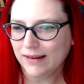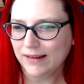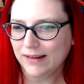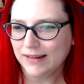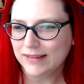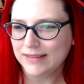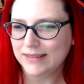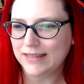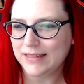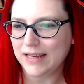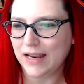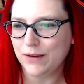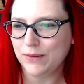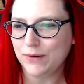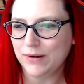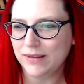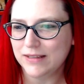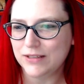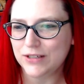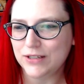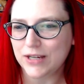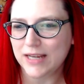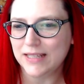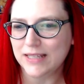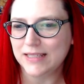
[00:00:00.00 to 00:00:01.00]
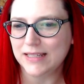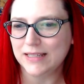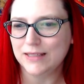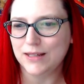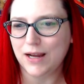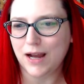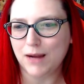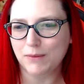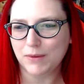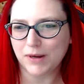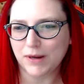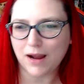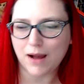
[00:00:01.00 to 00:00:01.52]
Did I read The Chasing
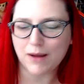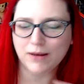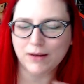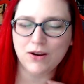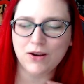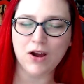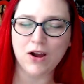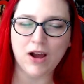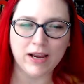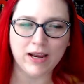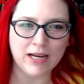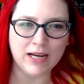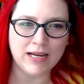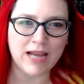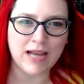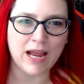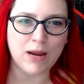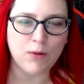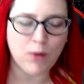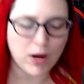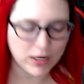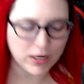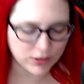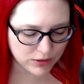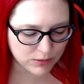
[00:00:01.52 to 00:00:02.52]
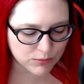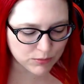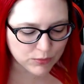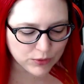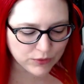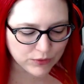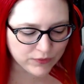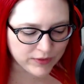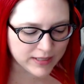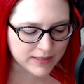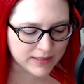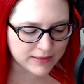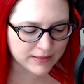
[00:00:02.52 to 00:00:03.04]
Don McConkey? No, I didn't. I watched the
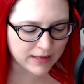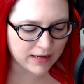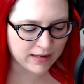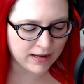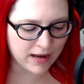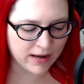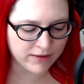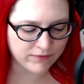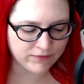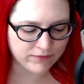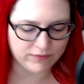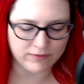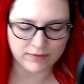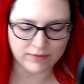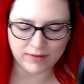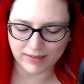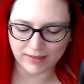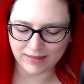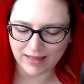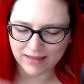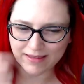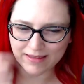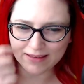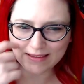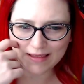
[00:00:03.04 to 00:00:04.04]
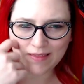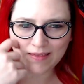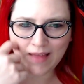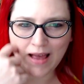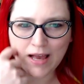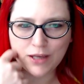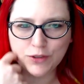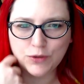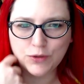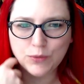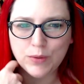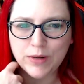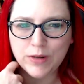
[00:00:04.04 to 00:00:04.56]
movies, and I think the
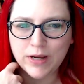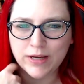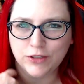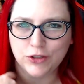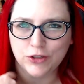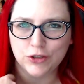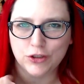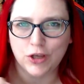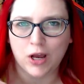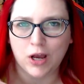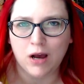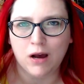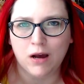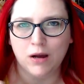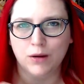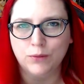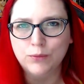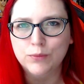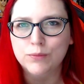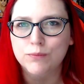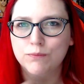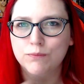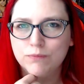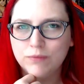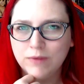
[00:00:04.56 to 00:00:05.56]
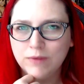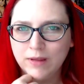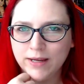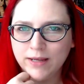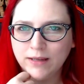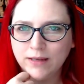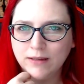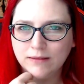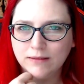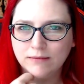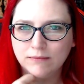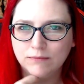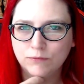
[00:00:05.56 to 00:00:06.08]
last one I saw,
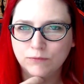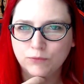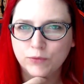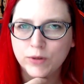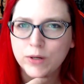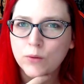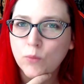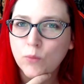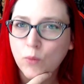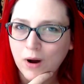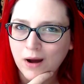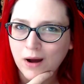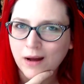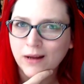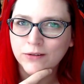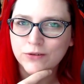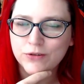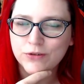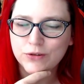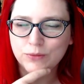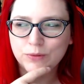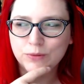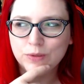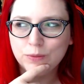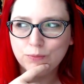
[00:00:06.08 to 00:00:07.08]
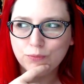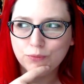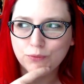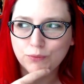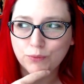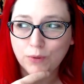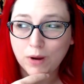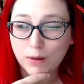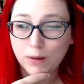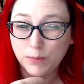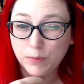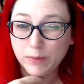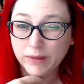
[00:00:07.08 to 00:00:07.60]
like, rewatched was
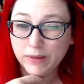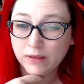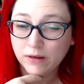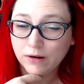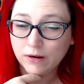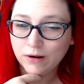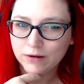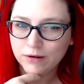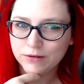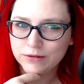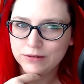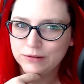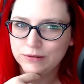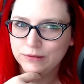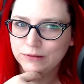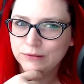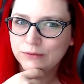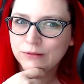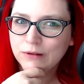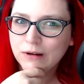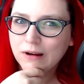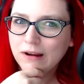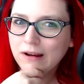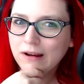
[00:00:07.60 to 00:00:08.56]
probably the cartoon,